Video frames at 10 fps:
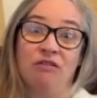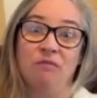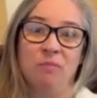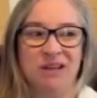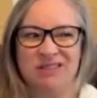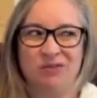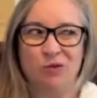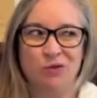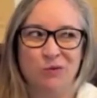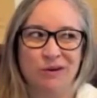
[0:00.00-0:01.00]
because, of
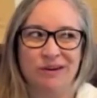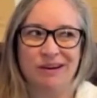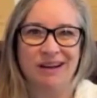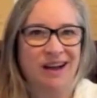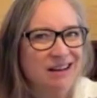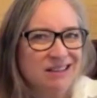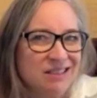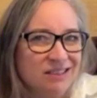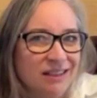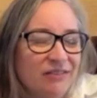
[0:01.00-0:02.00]
course, we were kind of
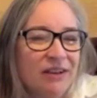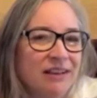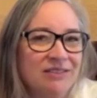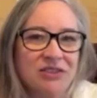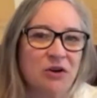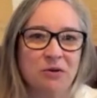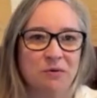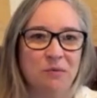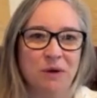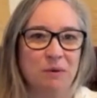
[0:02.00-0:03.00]
still living as though
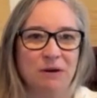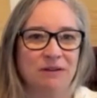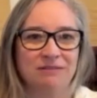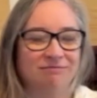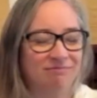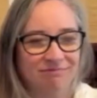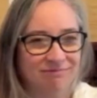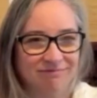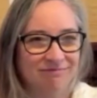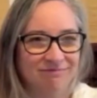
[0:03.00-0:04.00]
we were
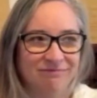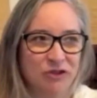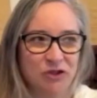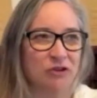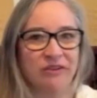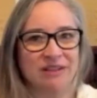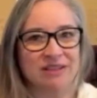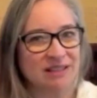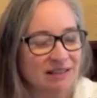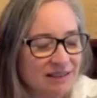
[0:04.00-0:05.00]
serving
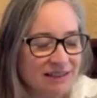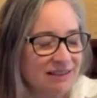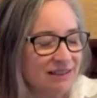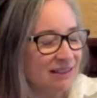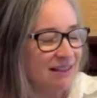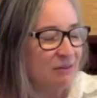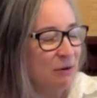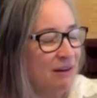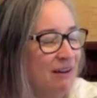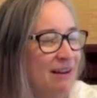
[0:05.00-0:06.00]
still and
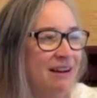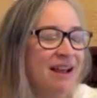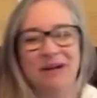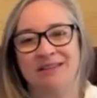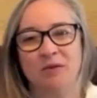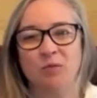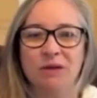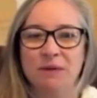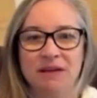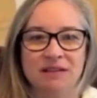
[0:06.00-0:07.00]
whatnot. I say we
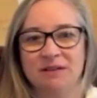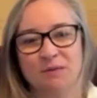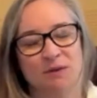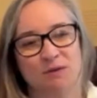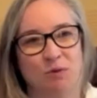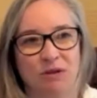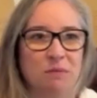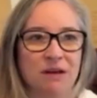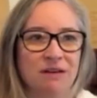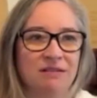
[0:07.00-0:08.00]
because I was with
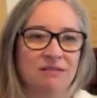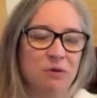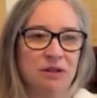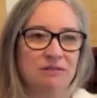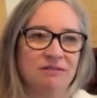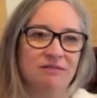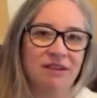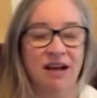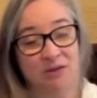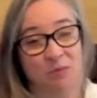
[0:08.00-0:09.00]
my
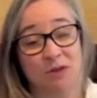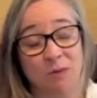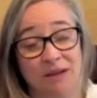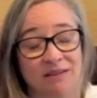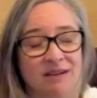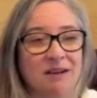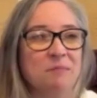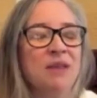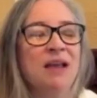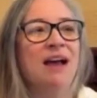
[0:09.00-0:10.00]
husband to be at the time.
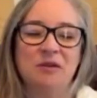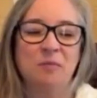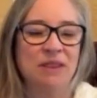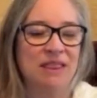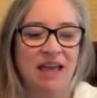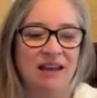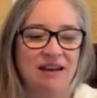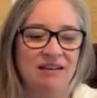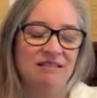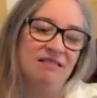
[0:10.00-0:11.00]
But
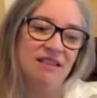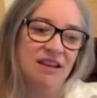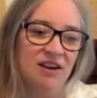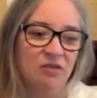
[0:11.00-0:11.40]
then you